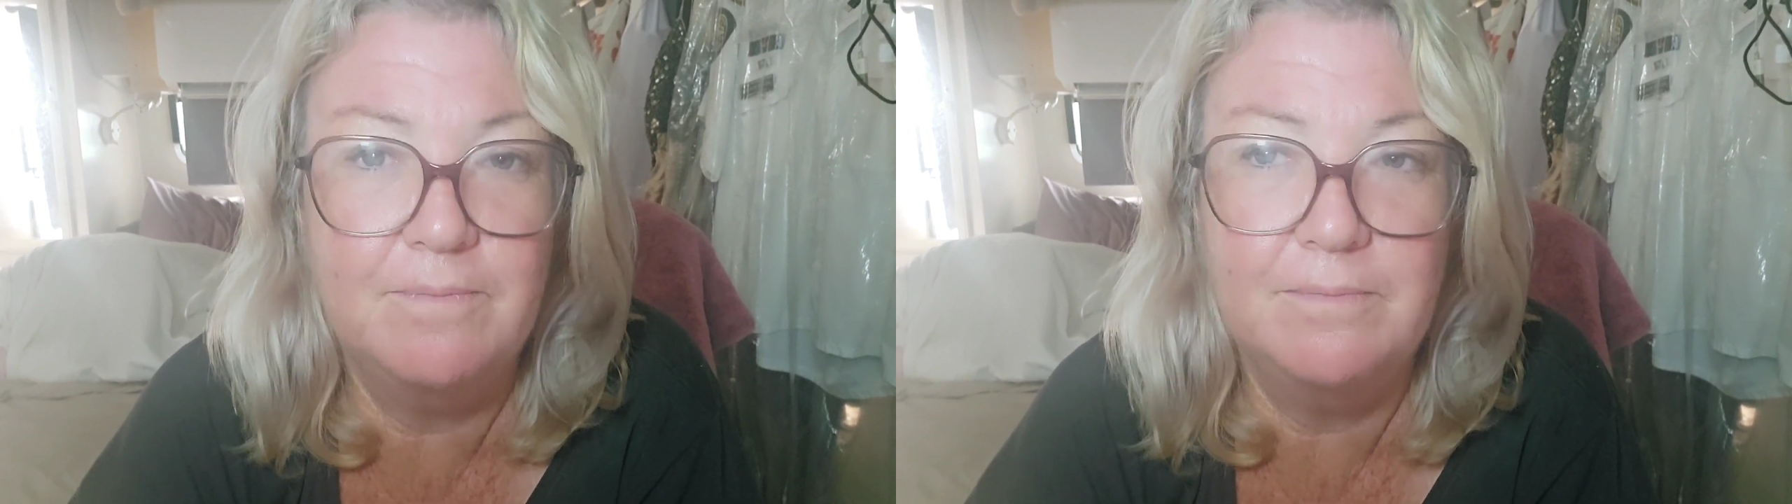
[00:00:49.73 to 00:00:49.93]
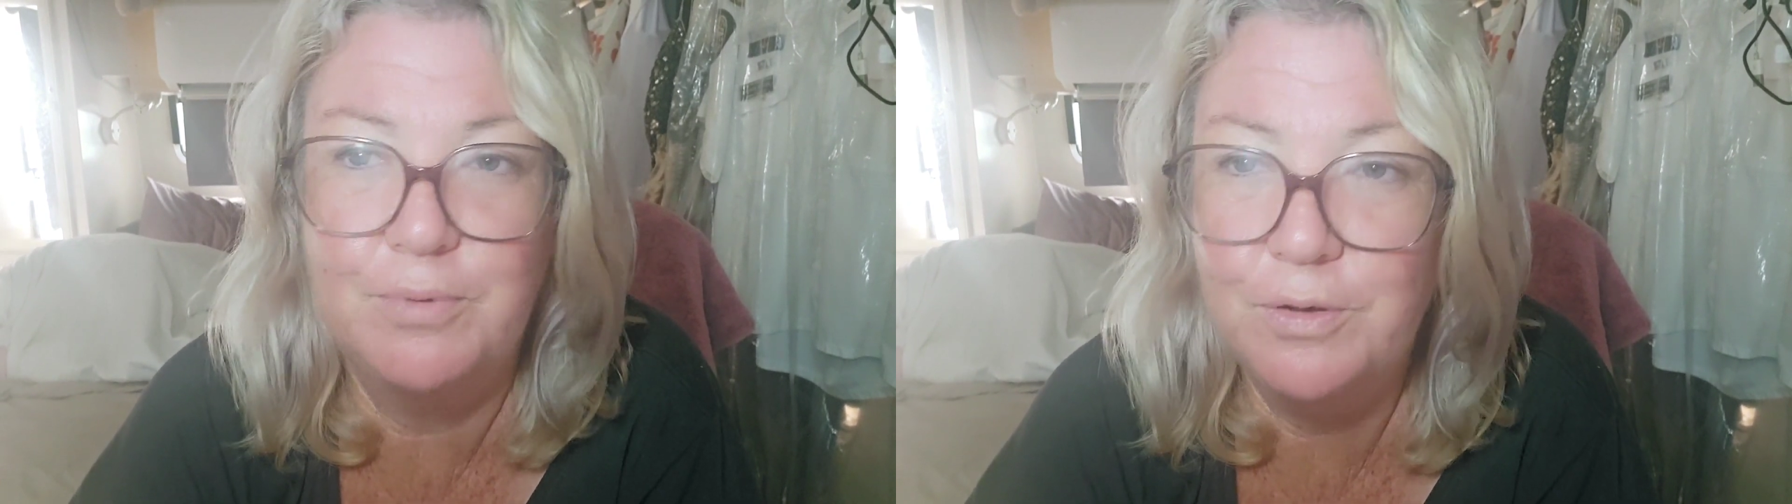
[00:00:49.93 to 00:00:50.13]

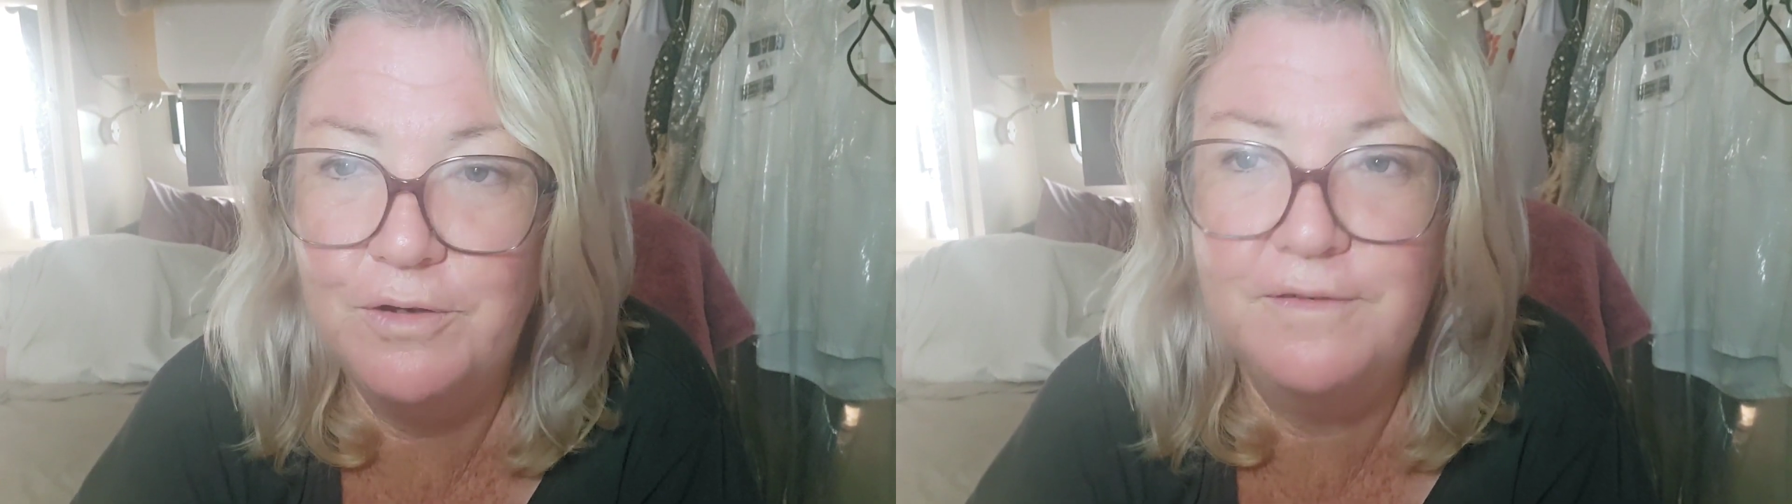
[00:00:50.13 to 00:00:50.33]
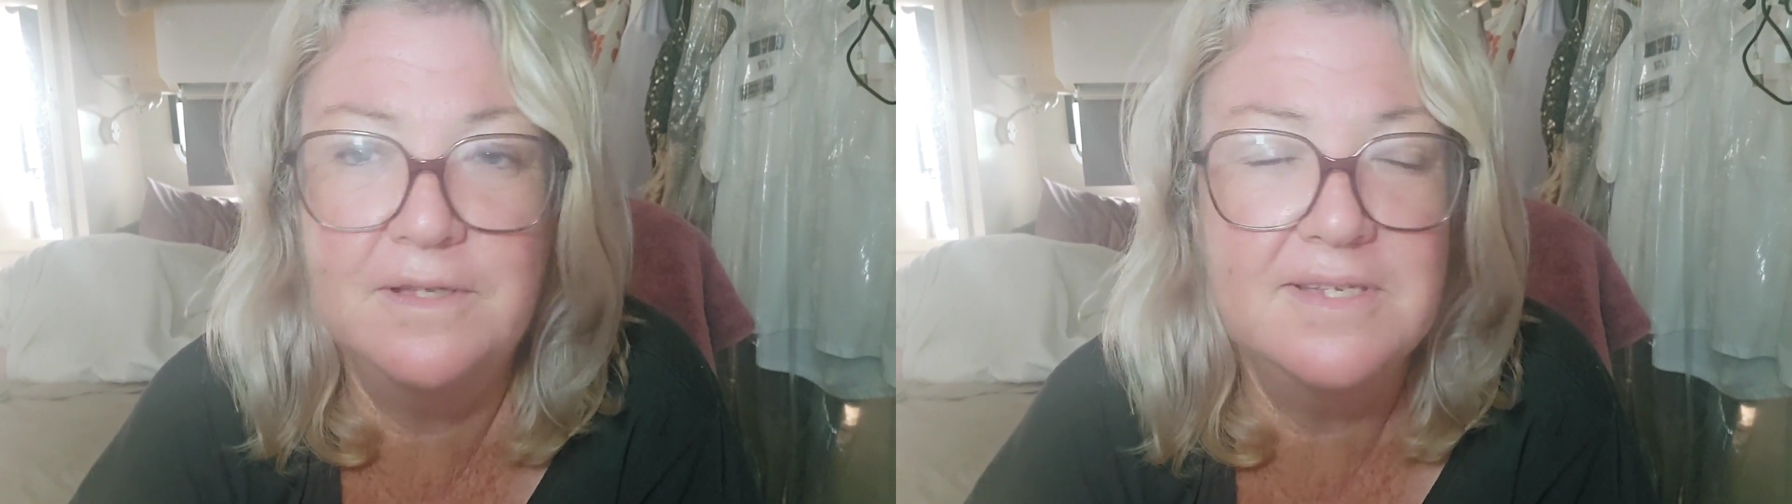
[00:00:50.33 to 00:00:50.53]

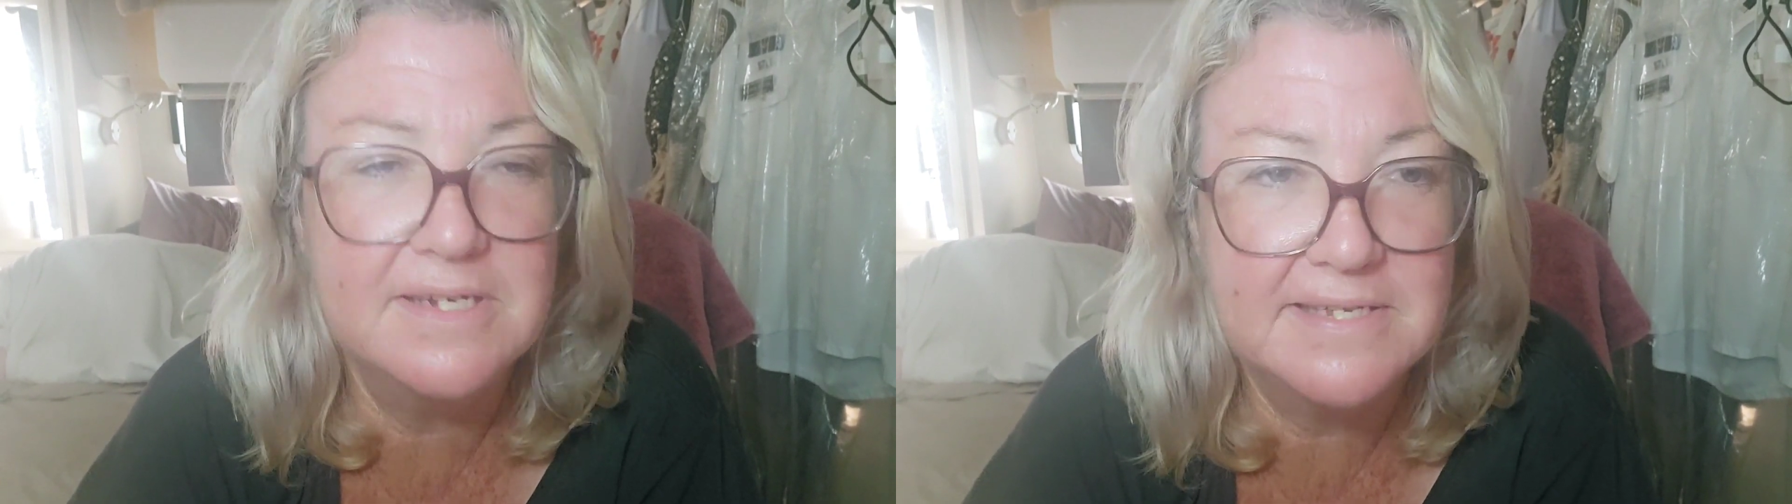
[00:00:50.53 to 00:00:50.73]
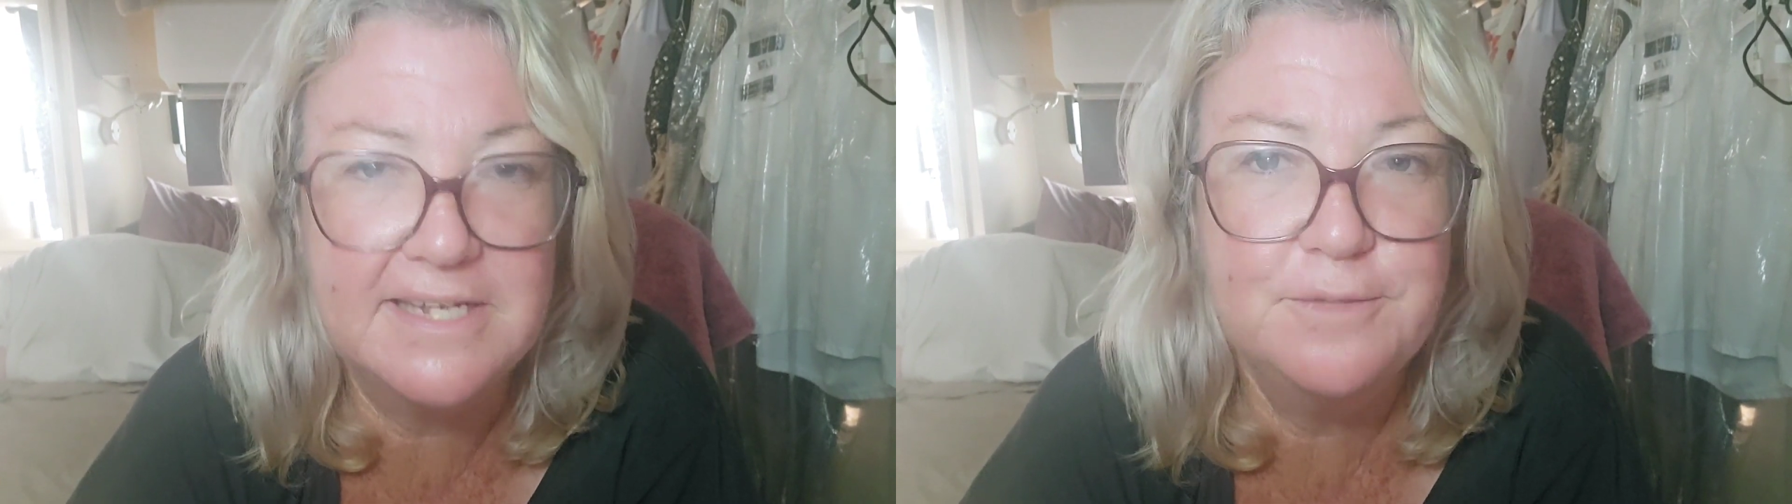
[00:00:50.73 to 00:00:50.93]
proven
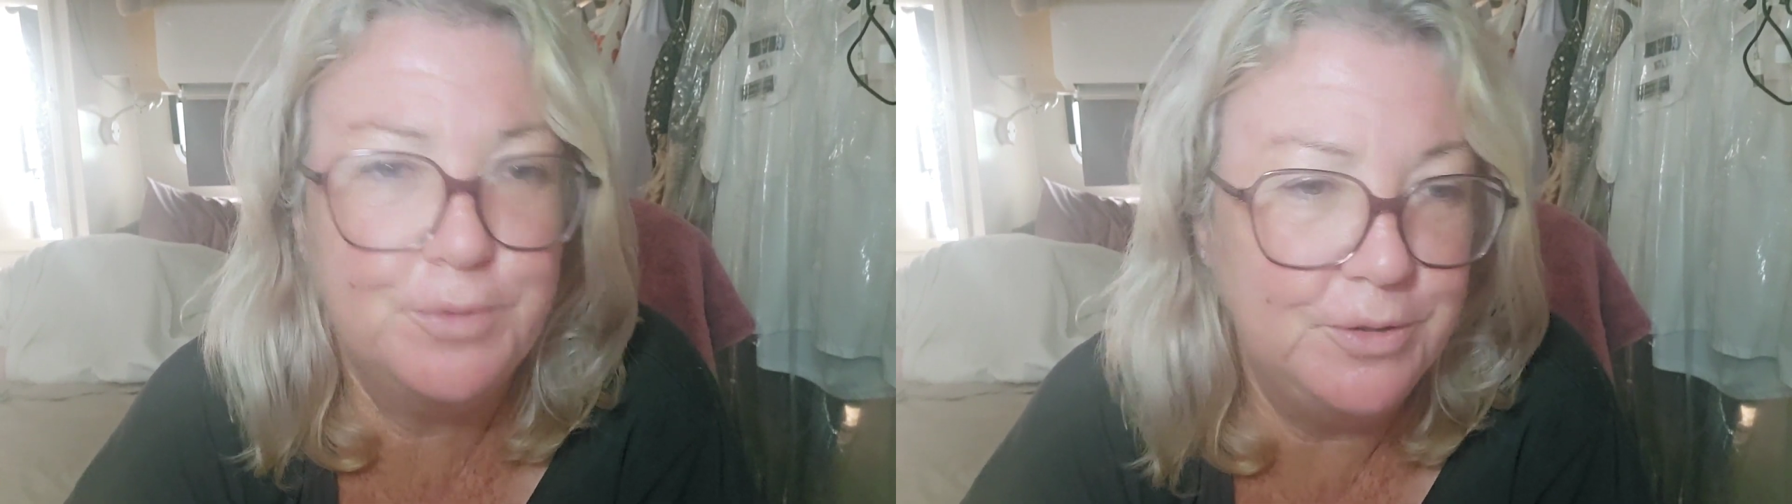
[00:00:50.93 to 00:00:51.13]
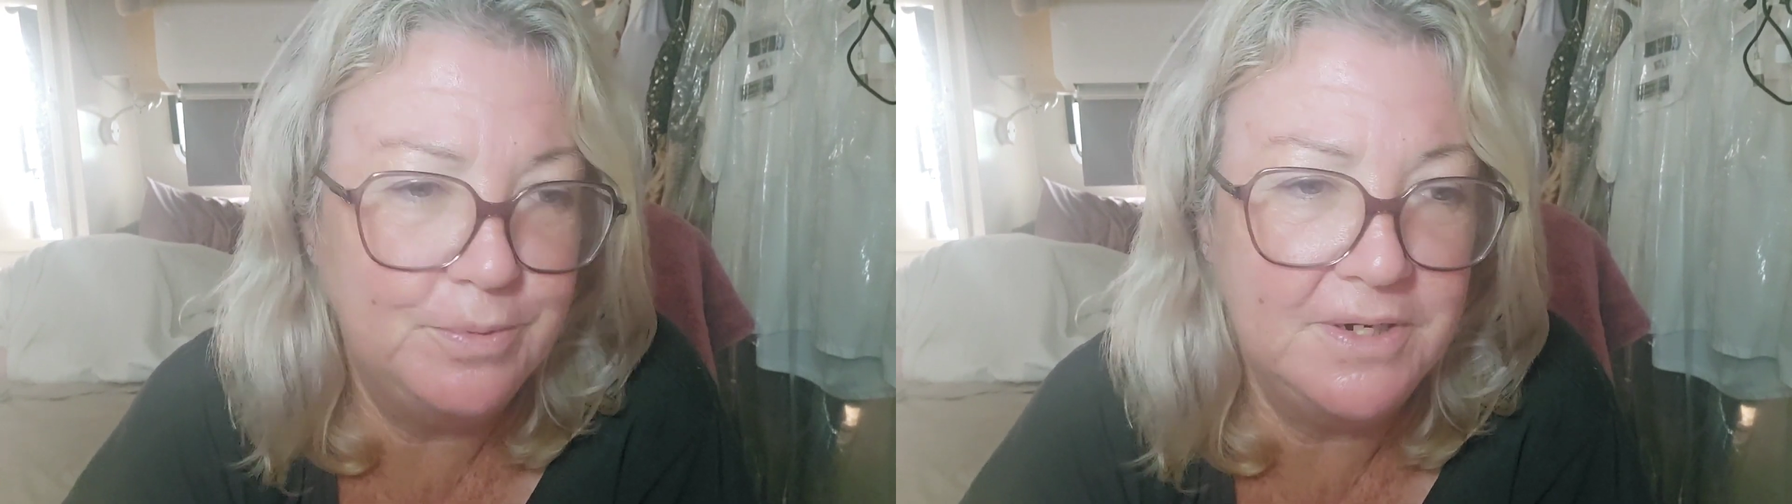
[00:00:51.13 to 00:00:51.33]
success
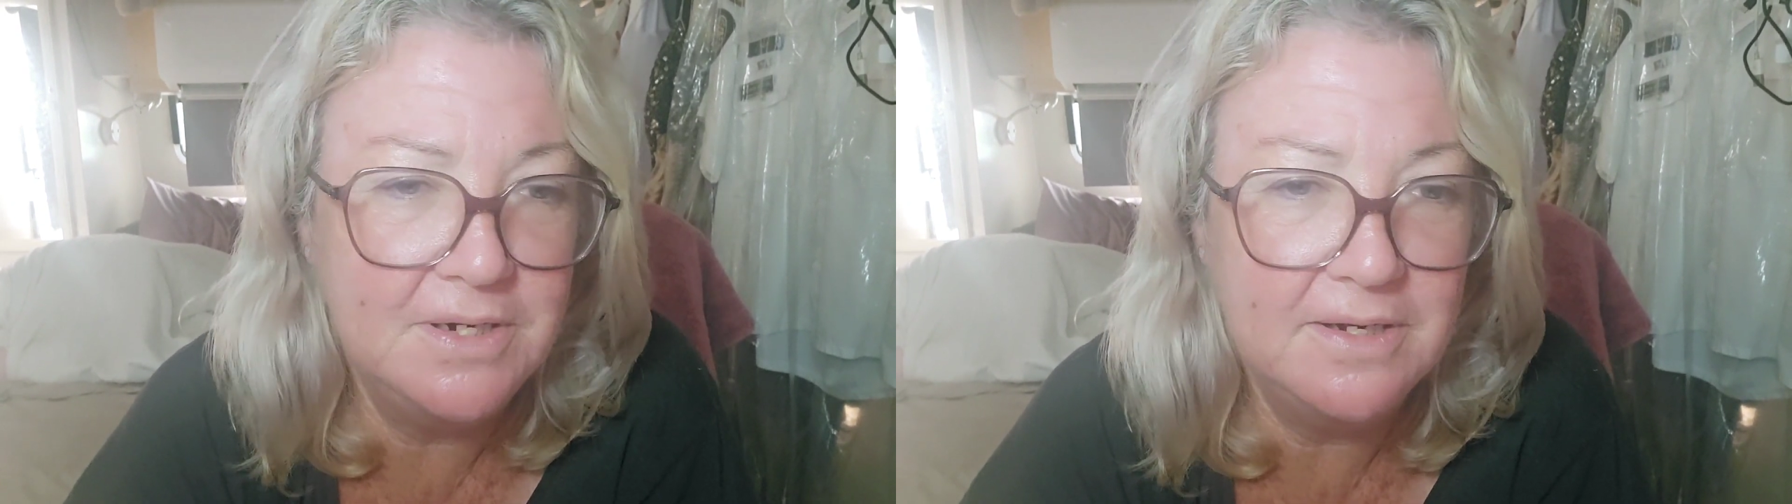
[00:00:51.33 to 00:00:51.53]
blueprint.